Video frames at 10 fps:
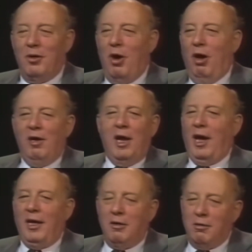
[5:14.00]

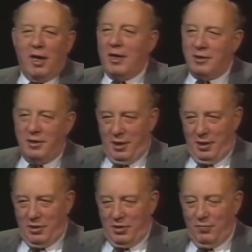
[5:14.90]
unlike the United
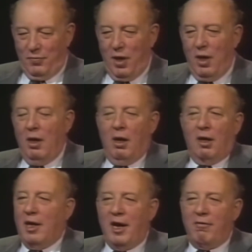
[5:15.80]
States,
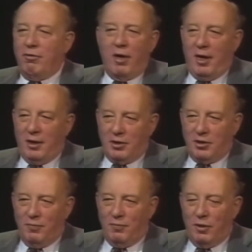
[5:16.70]
unlike France,
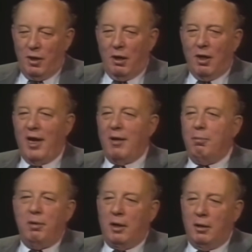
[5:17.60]
unlike
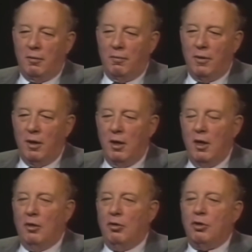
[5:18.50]
Britain,
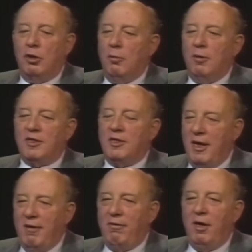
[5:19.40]
the Germans
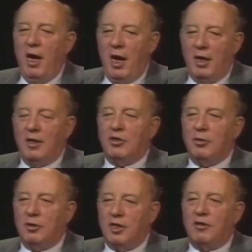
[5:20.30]
never had a
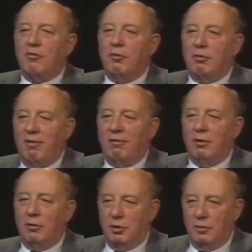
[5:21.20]
successful
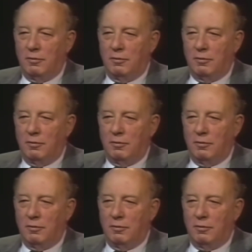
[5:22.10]
revolution.